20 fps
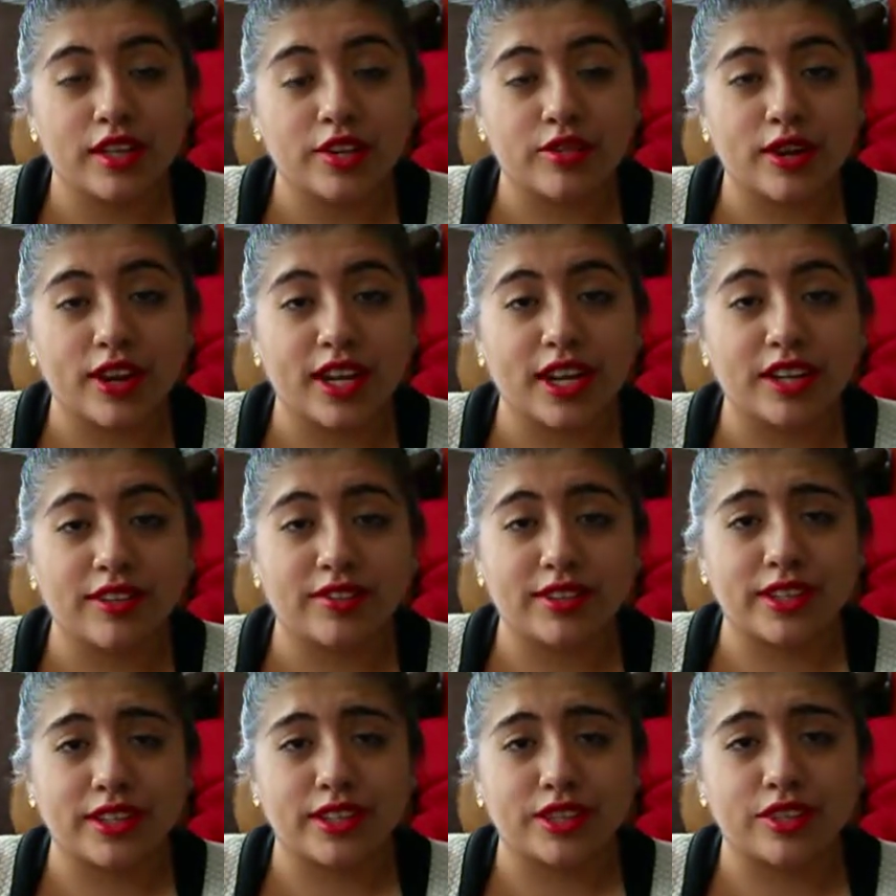Great if
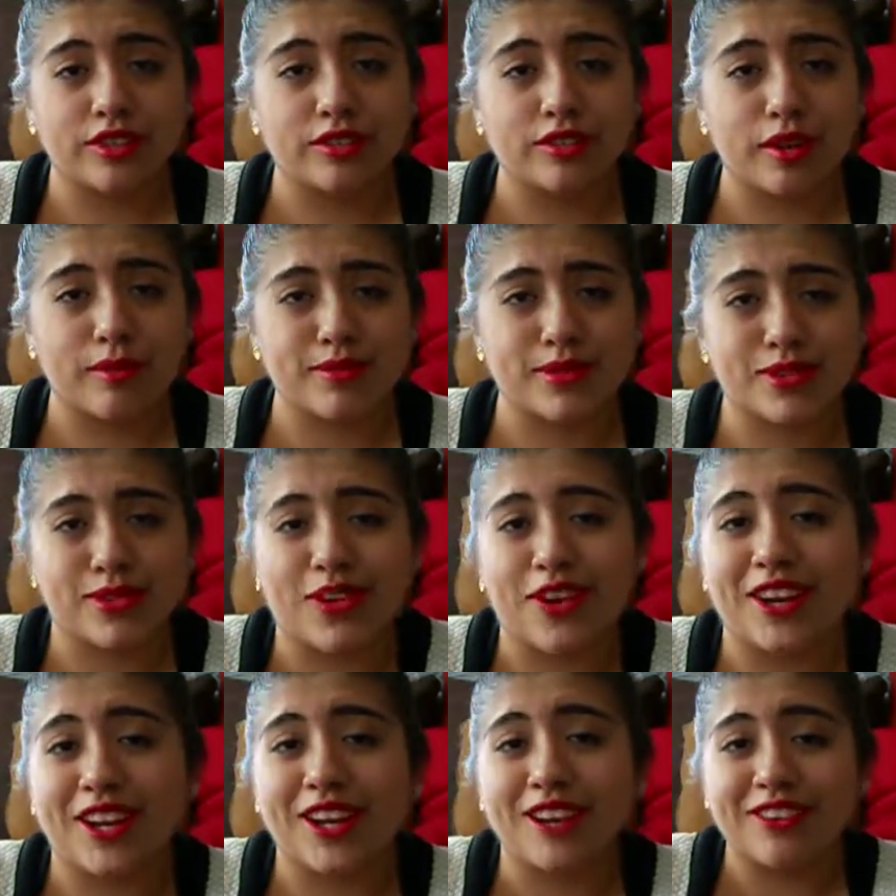they do. I'm
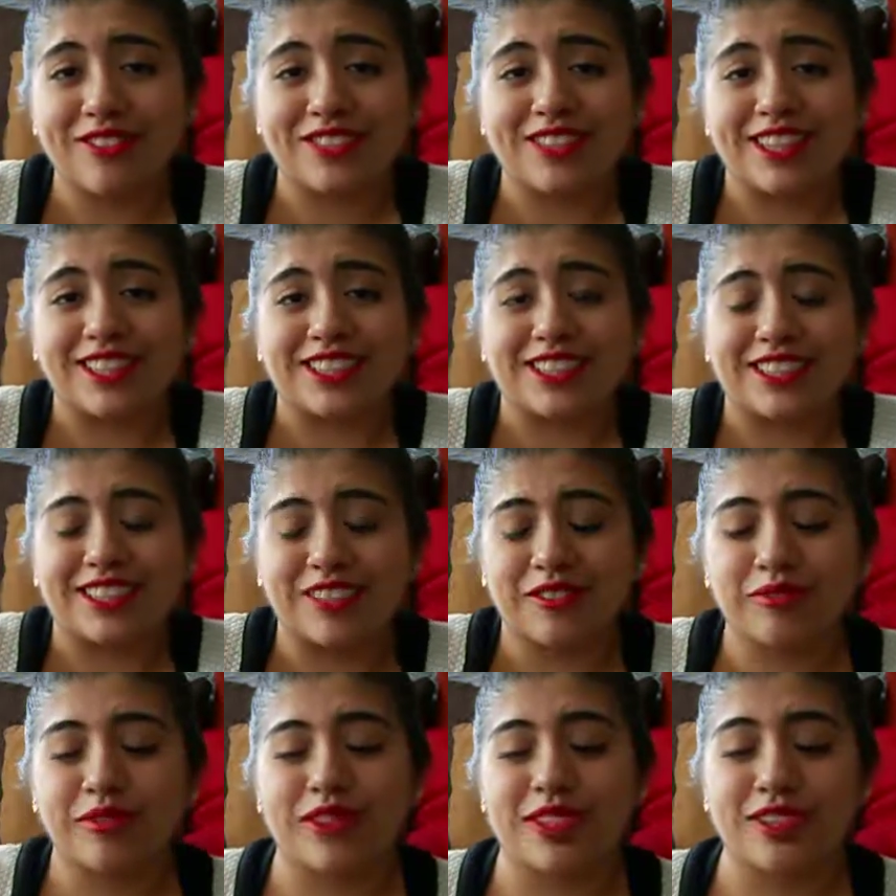sorry if they
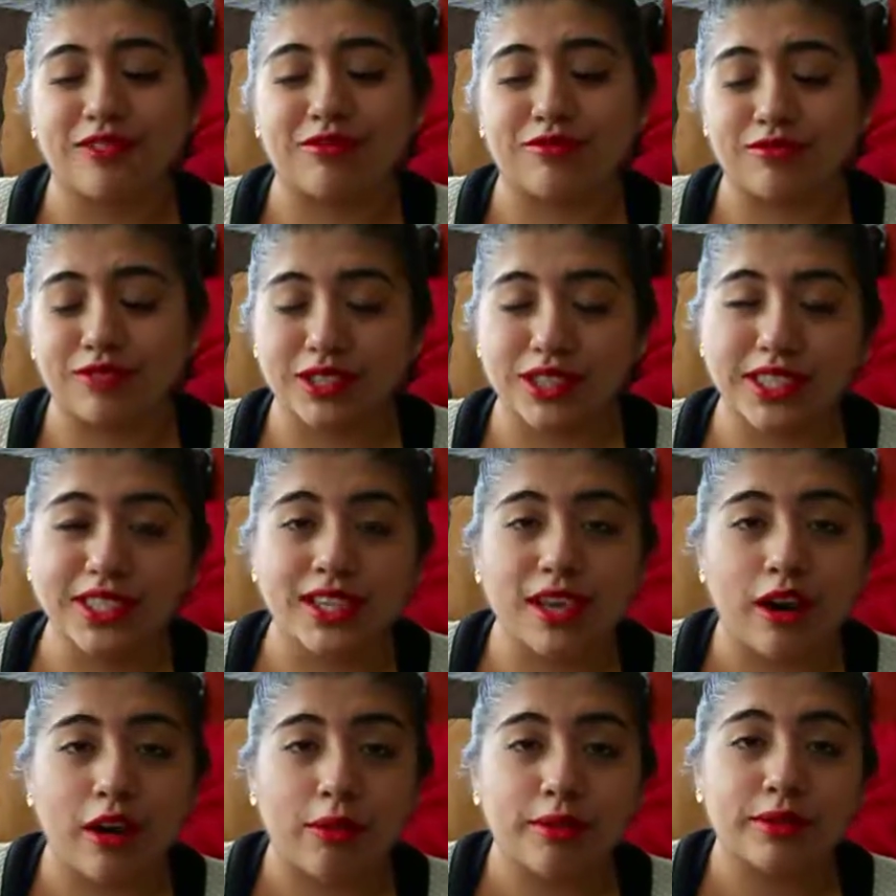didn't, but they really
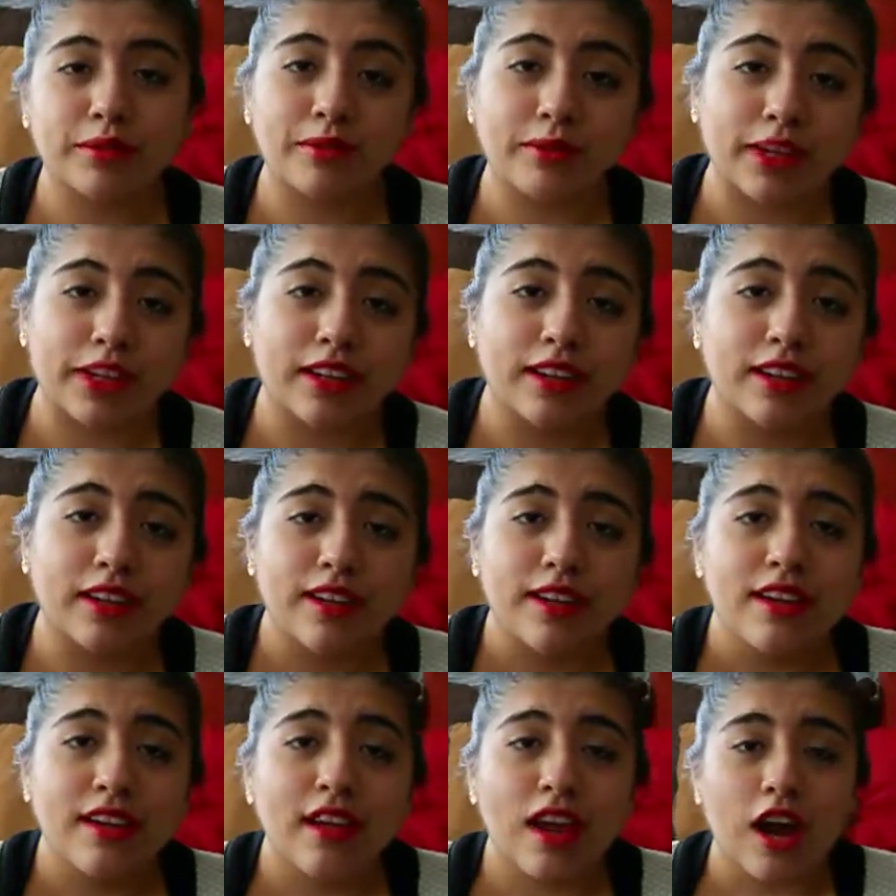helped me.
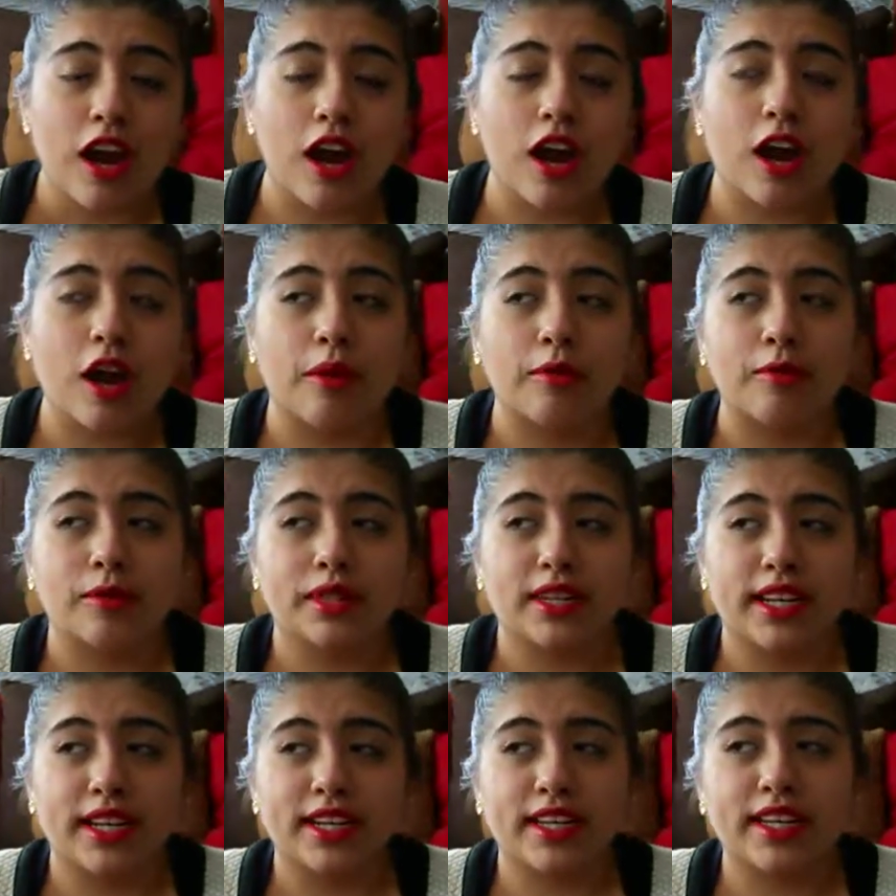
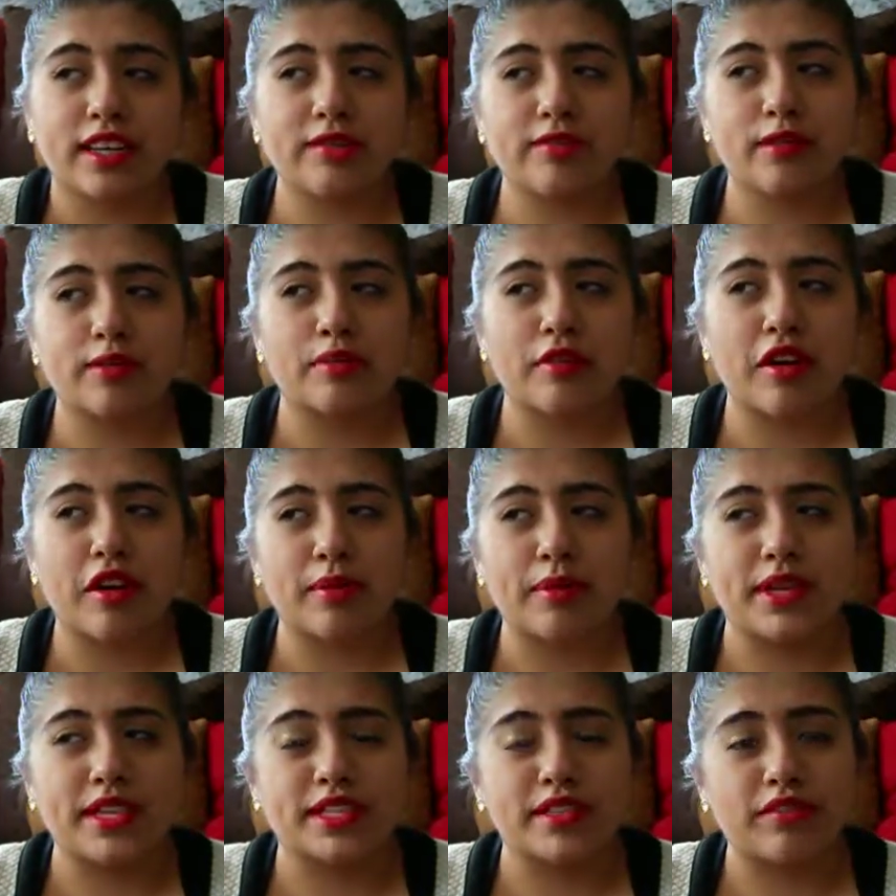It kind of gave me more a
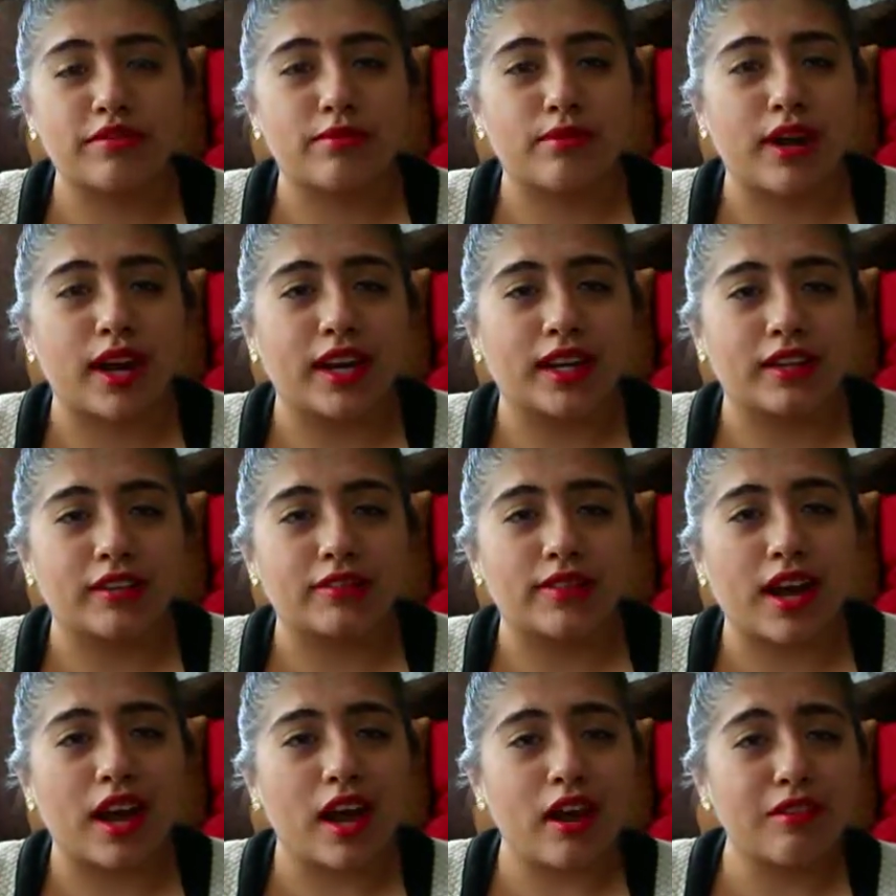peace of mind
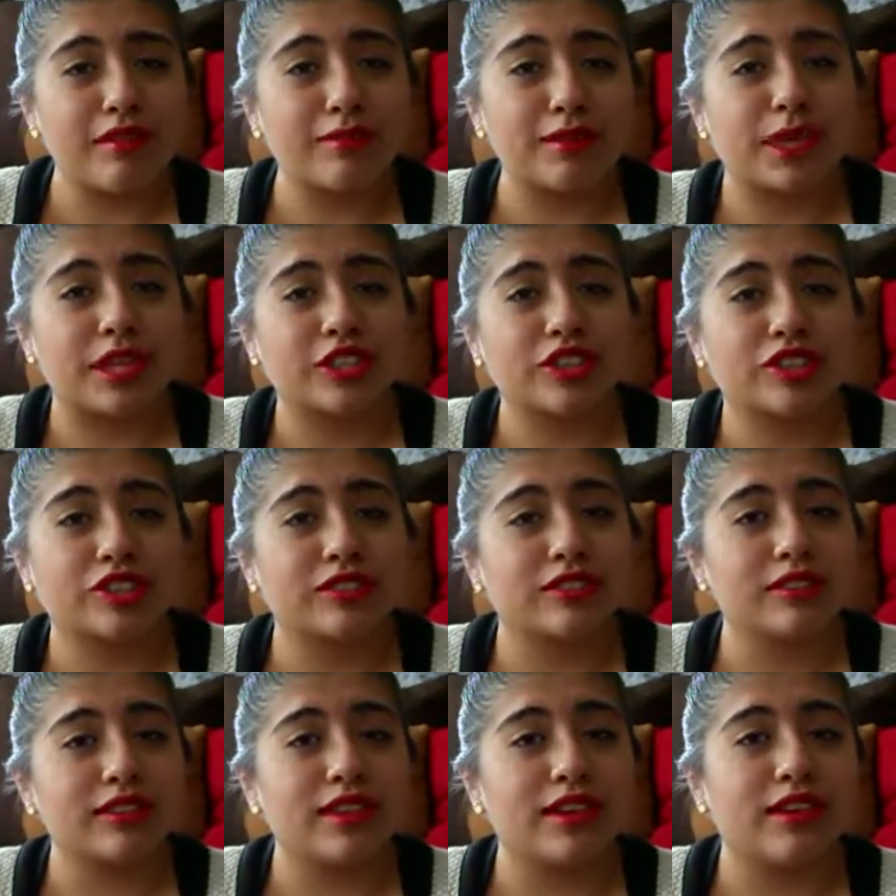of how a
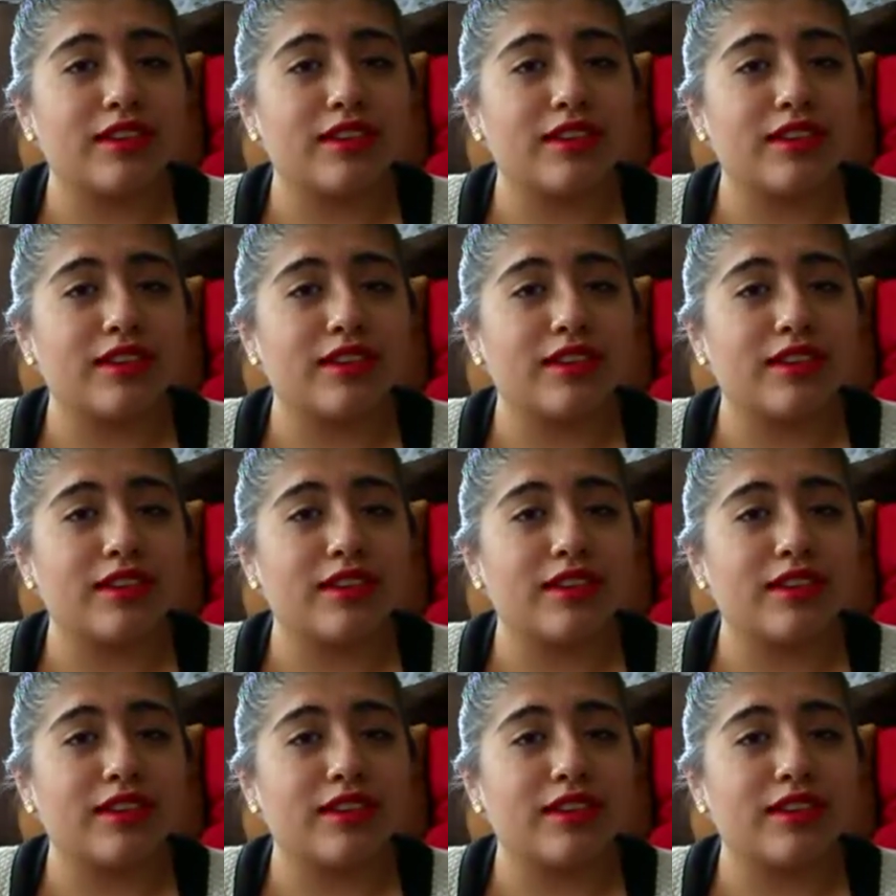picture,